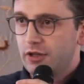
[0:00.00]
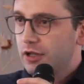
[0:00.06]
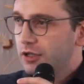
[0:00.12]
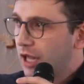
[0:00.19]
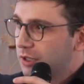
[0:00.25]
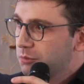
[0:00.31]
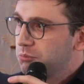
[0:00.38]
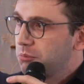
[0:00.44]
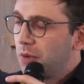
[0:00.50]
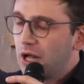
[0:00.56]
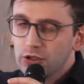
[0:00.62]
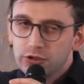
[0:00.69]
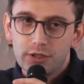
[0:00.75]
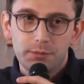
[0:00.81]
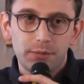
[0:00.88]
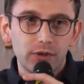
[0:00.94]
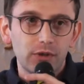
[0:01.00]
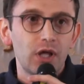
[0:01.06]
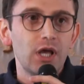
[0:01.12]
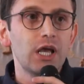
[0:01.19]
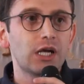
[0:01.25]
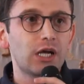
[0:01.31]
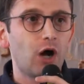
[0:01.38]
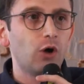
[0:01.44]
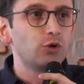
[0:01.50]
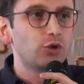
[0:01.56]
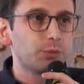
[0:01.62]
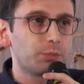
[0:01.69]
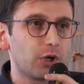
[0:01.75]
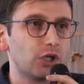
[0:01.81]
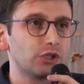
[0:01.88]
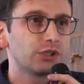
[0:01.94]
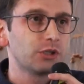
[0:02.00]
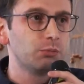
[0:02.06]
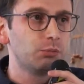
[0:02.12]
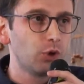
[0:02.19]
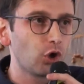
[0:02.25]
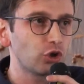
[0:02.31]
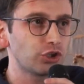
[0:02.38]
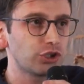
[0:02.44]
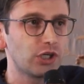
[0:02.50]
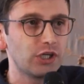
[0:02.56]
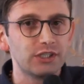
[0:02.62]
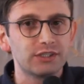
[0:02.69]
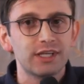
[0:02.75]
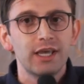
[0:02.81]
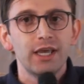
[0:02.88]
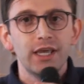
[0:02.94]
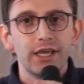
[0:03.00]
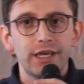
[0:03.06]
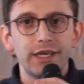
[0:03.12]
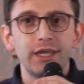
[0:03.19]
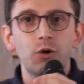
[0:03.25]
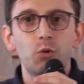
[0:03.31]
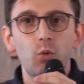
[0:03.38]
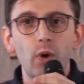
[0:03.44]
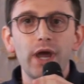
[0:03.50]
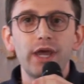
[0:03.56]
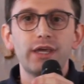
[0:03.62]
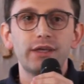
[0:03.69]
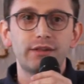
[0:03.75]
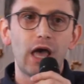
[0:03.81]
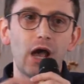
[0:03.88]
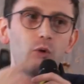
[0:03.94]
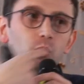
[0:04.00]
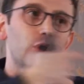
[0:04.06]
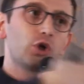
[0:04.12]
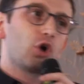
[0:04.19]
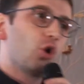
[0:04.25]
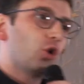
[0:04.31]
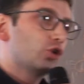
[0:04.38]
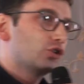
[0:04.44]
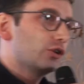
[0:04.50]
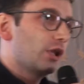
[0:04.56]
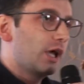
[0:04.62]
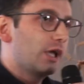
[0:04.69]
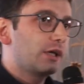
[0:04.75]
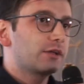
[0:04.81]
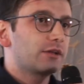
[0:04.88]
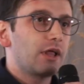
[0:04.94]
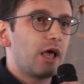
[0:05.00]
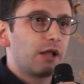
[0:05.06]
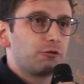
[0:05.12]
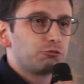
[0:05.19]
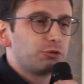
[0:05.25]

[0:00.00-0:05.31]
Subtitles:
the multiple counterparts and blockchains, in a way that will cause that